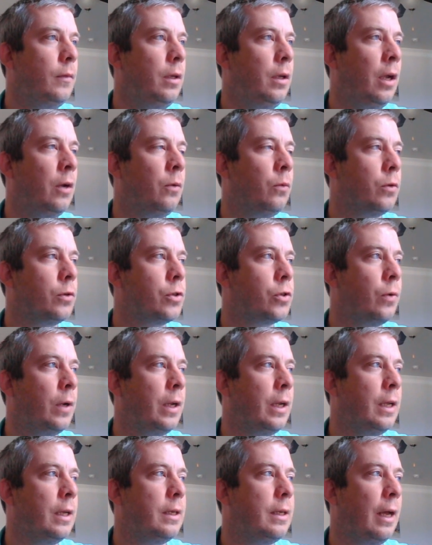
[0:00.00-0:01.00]
and we'll
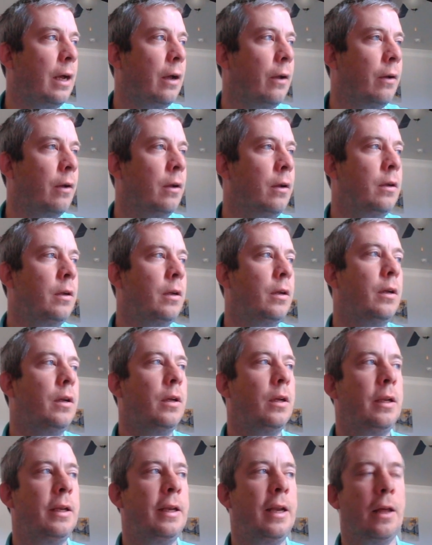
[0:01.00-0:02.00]
shrink it down.
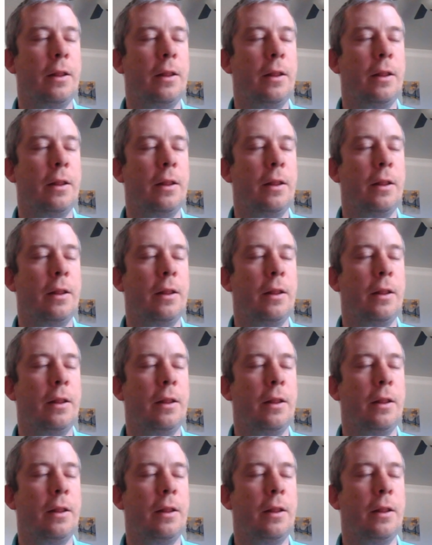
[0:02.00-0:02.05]
Now